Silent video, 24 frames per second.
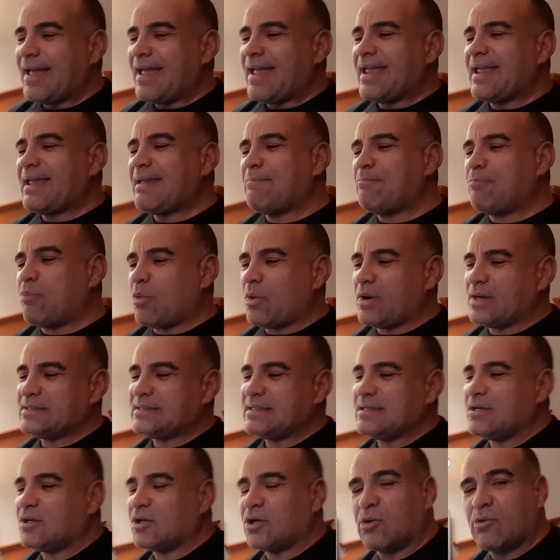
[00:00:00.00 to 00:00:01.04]
He
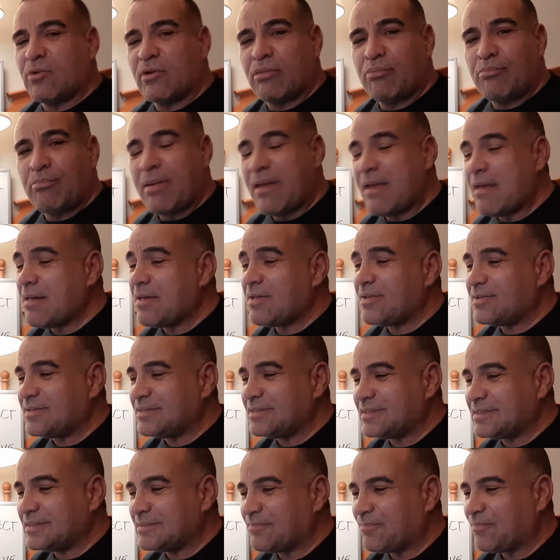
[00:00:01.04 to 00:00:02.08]
poisoned her with
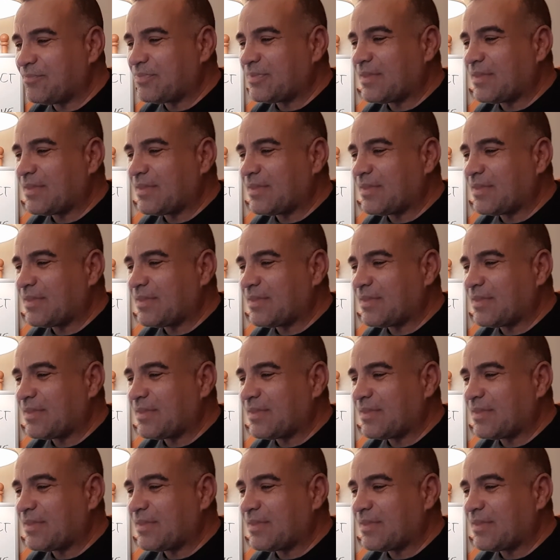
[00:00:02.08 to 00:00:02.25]
pills.